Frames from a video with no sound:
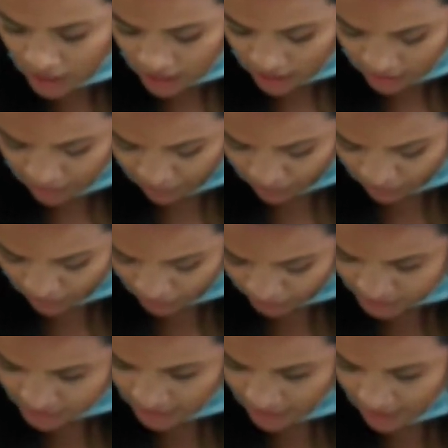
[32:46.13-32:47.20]
Number
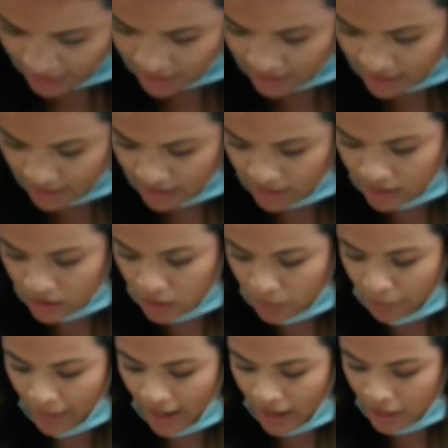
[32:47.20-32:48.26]
10, the
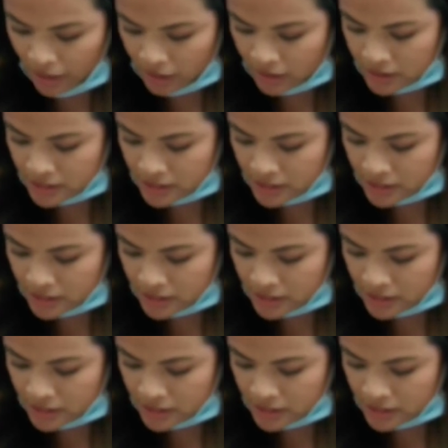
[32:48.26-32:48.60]
path